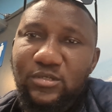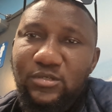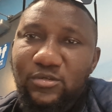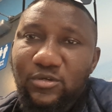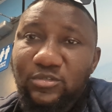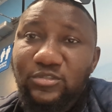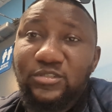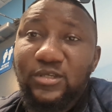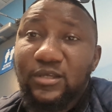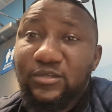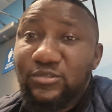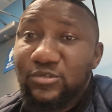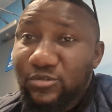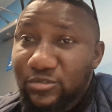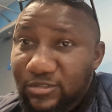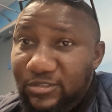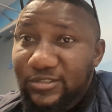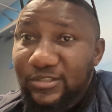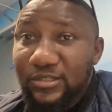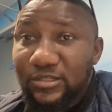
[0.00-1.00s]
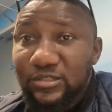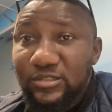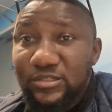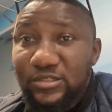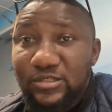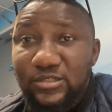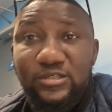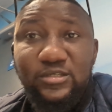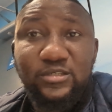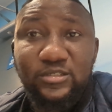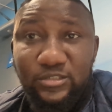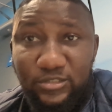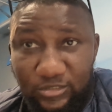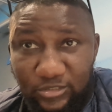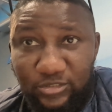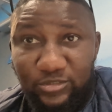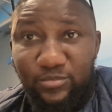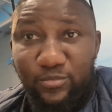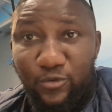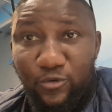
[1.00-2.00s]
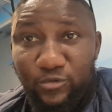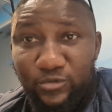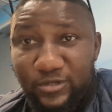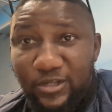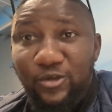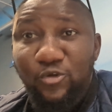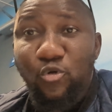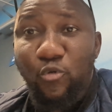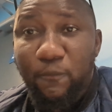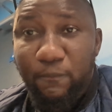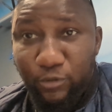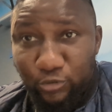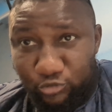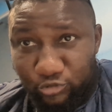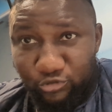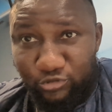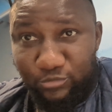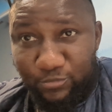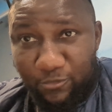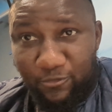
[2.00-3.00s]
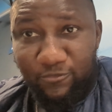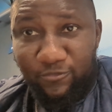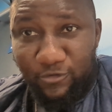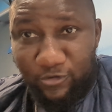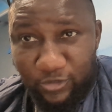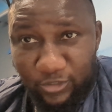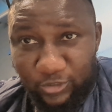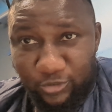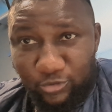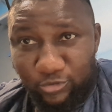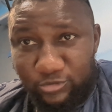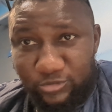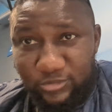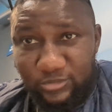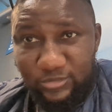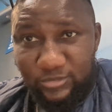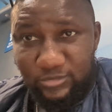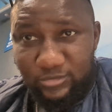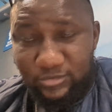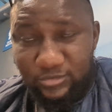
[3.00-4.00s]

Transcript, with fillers: Because I know, say, Igbo, they go pursue Igbo for Lagos.